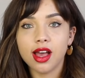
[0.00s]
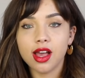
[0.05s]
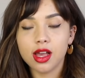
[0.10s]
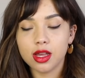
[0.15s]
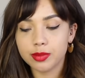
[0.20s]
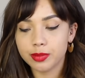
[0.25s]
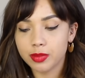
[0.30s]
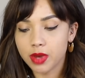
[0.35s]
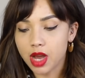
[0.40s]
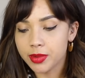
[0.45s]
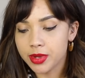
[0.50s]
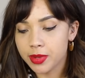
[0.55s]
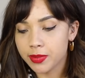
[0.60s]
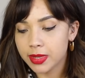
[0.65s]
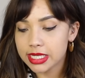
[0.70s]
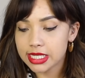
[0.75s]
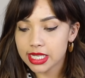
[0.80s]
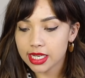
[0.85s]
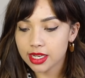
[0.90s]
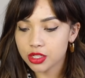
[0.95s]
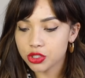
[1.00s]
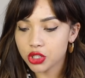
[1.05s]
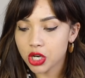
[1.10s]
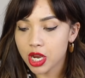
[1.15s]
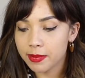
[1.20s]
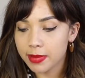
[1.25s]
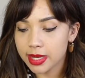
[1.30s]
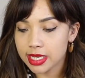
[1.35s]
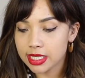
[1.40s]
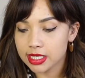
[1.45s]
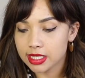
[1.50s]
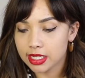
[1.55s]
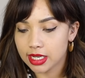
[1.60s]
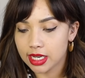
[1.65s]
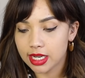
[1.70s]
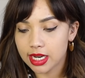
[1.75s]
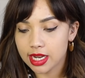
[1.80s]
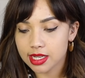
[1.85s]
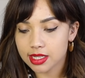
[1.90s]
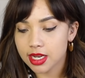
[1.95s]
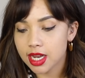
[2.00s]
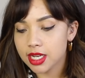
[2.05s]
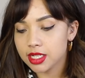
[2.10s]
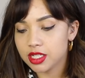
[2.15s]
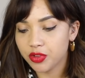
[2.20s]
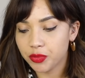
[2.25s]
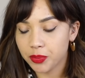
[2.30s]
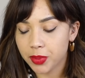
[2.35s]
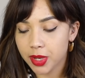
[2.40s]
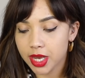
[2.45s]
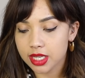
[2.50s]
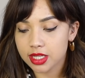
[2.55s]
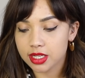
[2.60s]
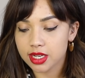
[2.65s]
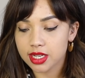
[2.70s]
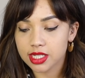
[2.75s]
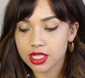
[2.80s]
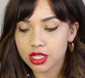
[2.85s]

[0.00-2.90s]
Um, I'm in my second trimester, and as an active person,